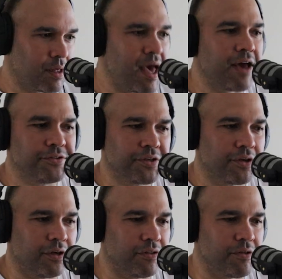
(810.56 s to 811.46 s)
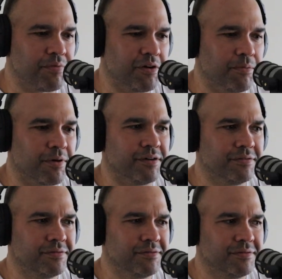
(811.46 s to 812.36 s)
How does a girl in the Pilbara
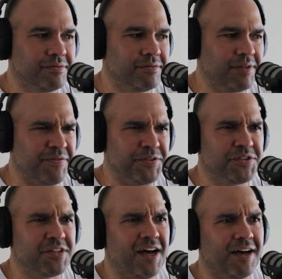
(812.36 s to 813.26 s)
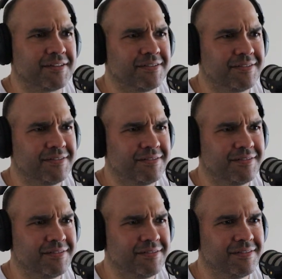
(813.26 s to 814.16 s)
even start?
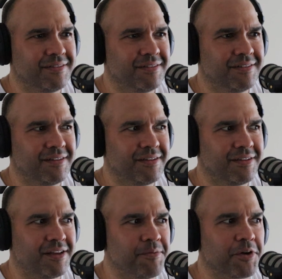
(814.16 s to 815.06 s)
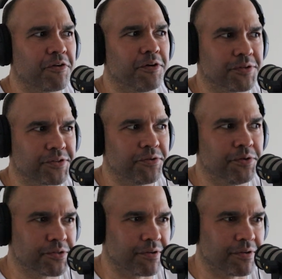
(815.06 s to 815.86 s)
Come across horse